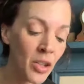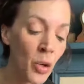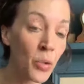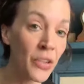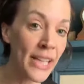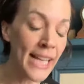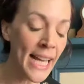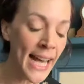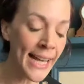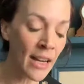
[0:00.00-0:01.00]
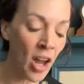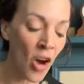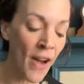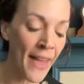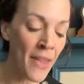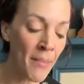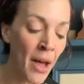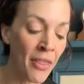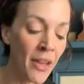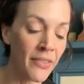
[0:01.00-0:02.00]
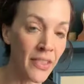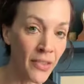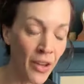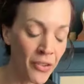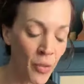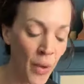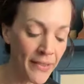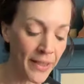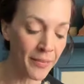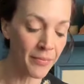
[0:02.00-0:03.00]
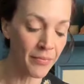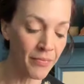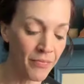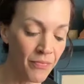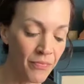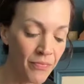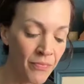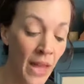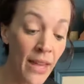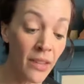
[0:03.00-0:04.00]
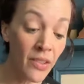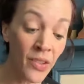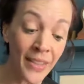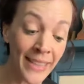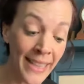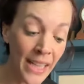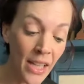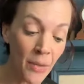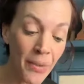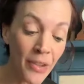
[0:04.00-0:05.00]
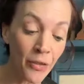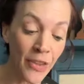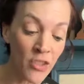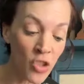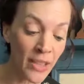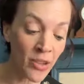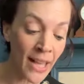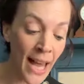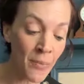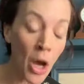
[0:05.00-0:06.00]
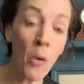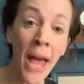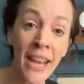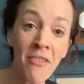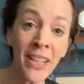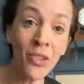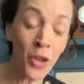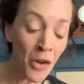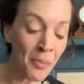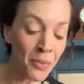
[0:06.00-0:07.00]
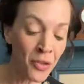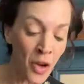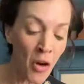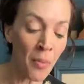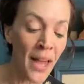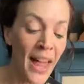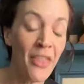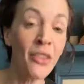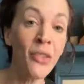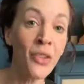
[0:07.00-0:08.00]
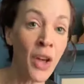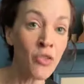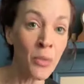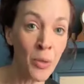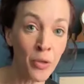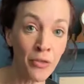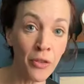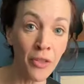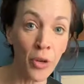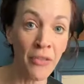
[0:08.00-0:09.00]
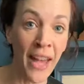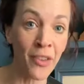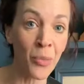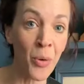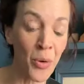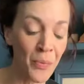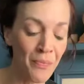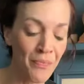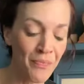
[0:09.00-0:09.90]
Cordelia and Clara and their mother discussed the wedding. Suddenly, Mrs. Finch exclaimed, "Oh, Henry, stop, stop! There's such a beautiful view of Exmoor."